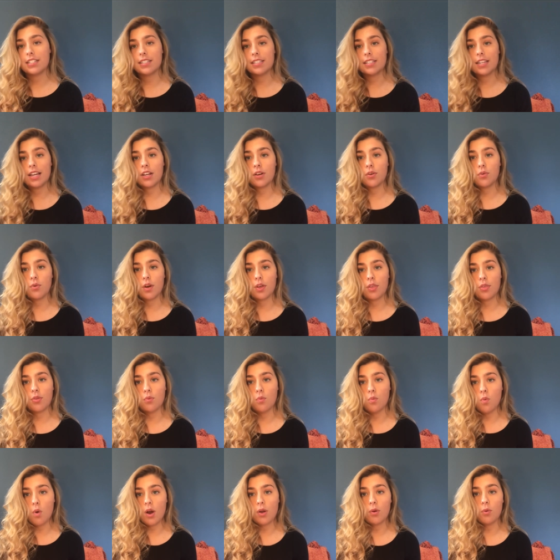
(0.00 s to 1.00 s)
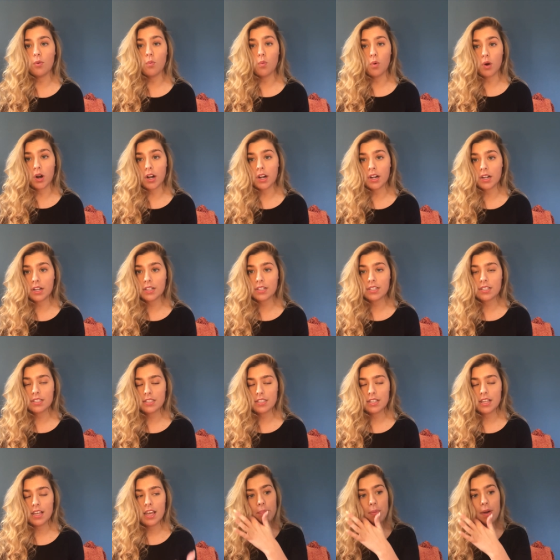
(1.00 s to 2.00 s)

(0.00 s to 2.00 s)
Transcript: stick with what works.